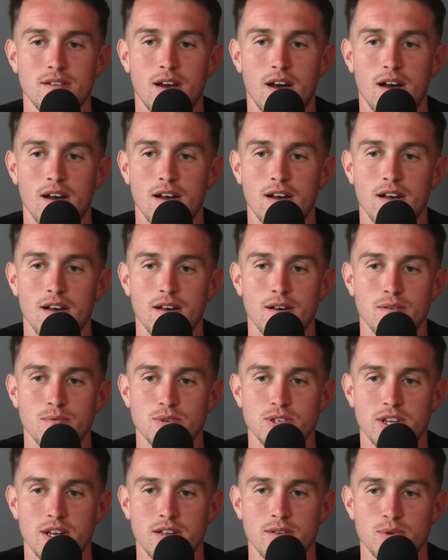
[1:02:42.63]
uh,
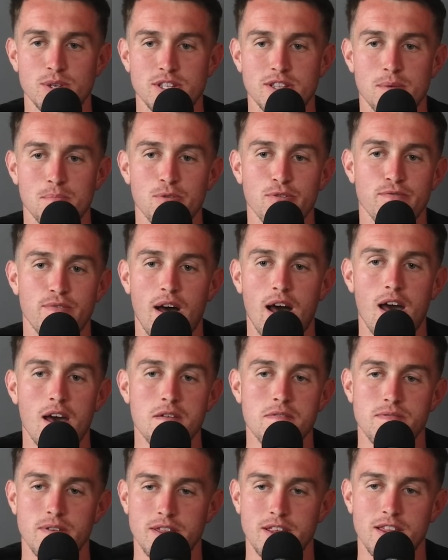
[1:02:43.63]
was was number
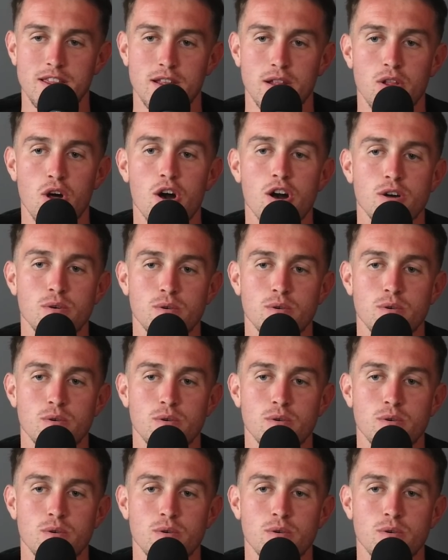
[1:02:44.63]
five, and then the long